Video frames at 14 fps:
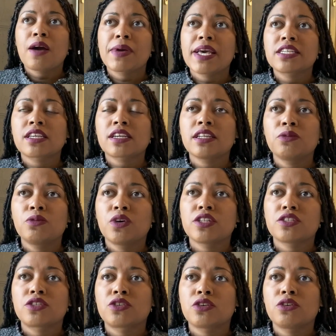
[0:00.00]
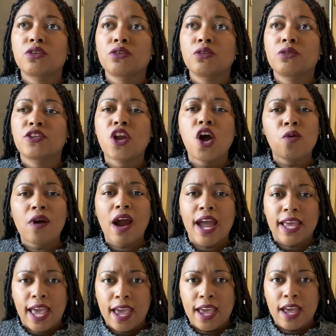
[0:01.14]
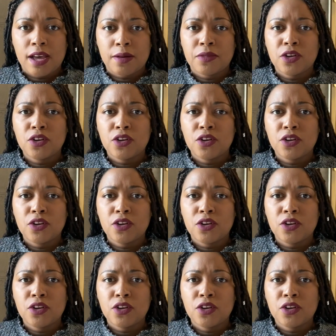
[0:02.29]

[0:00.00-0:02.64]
I basically want to know where I am,